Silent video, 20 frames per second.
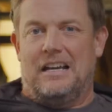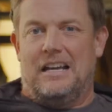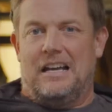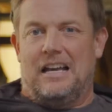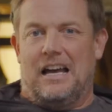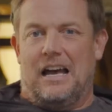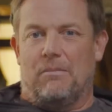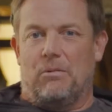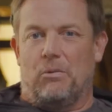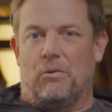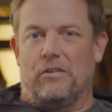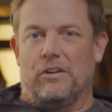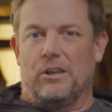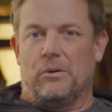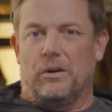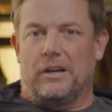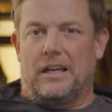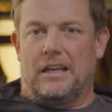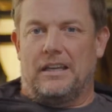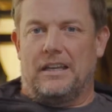But we really
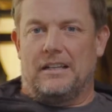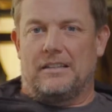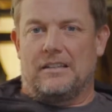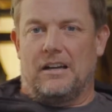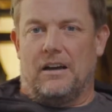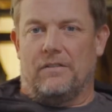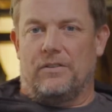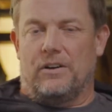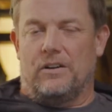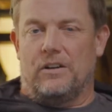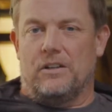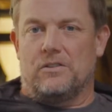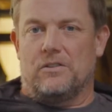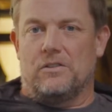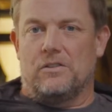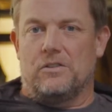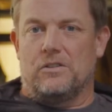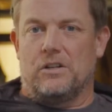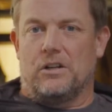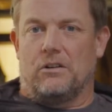want to get kicked off here and
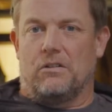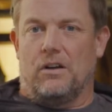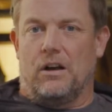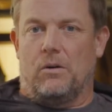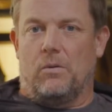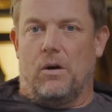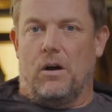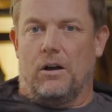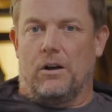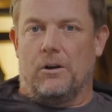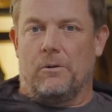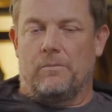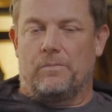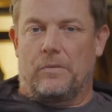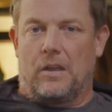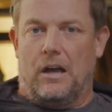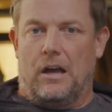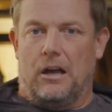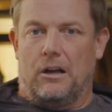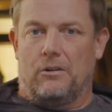introduce you to Craig Walker.
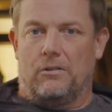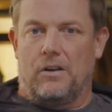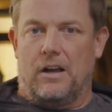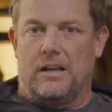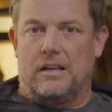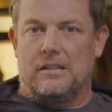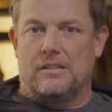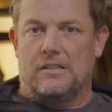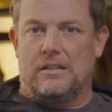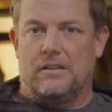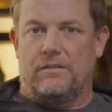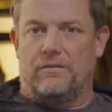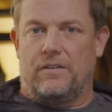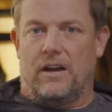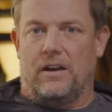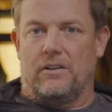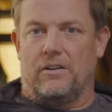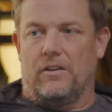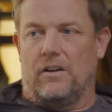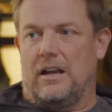Craig is the
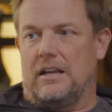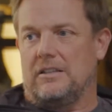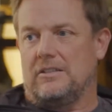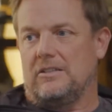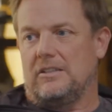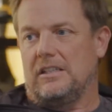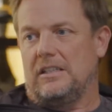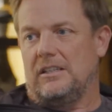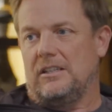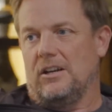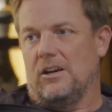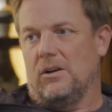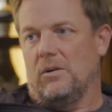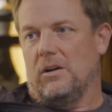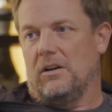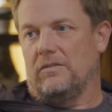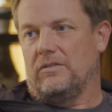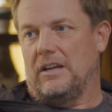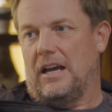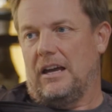founder and CEO
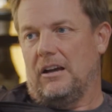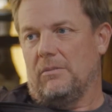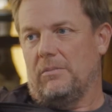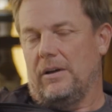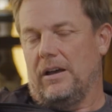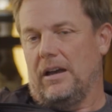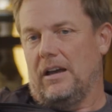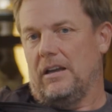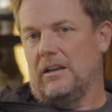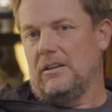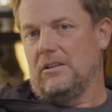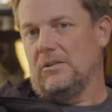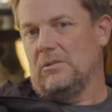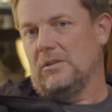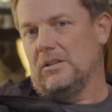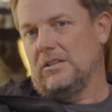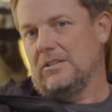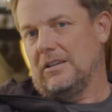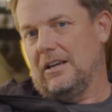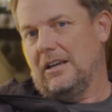of Dialpad, who
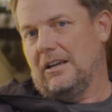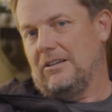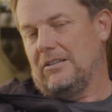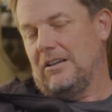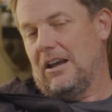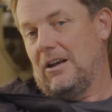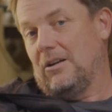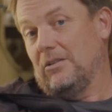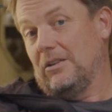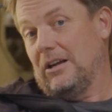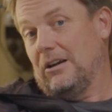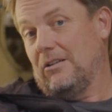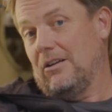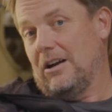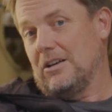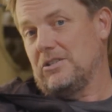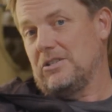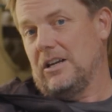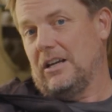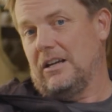is not only a
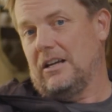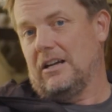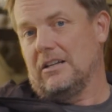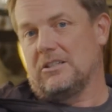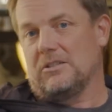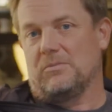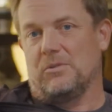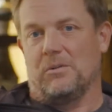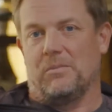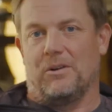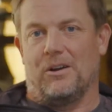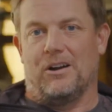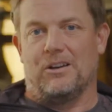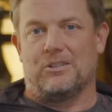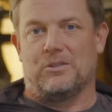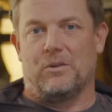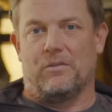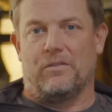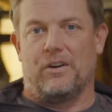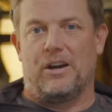Crosschq customer, but
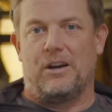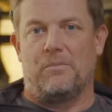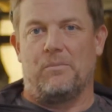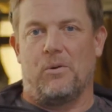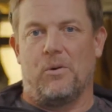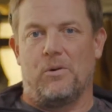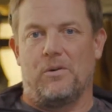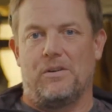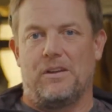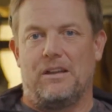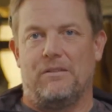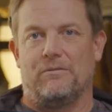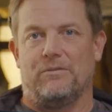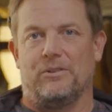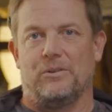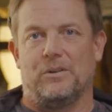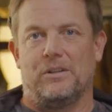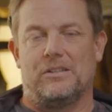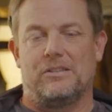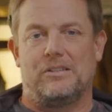also a very important
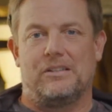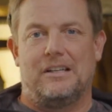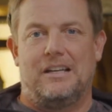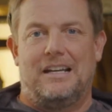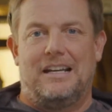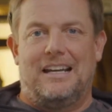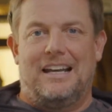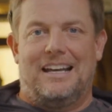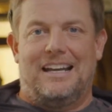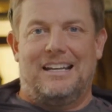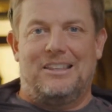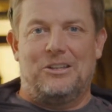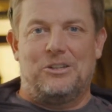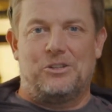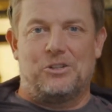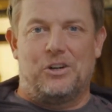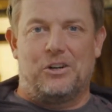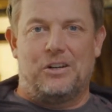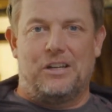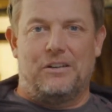influence in the
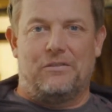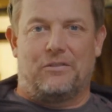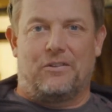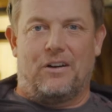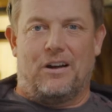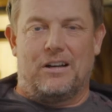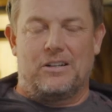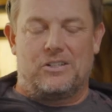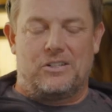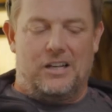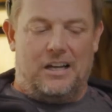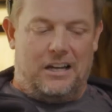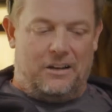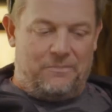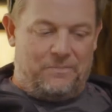journey of Crosschq.